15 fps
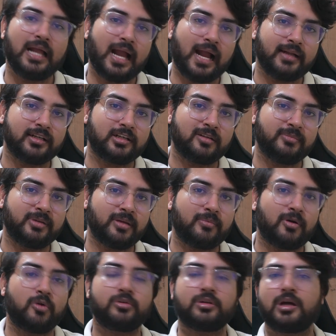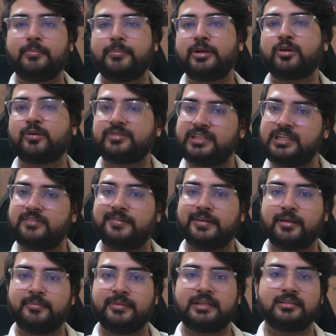And it'll be about a bit of CS
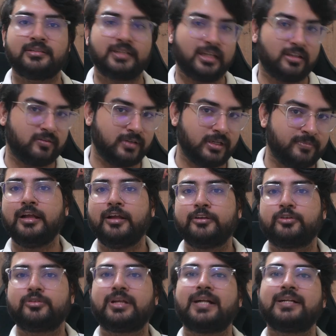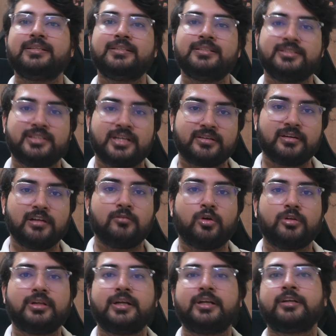fundamentals as well. So that is in general
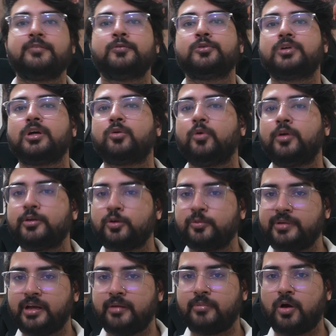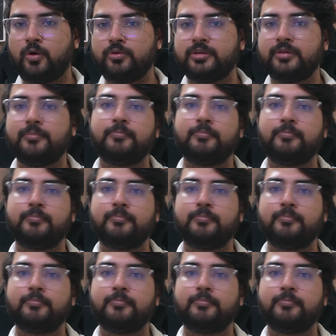what the interviews are going to be about.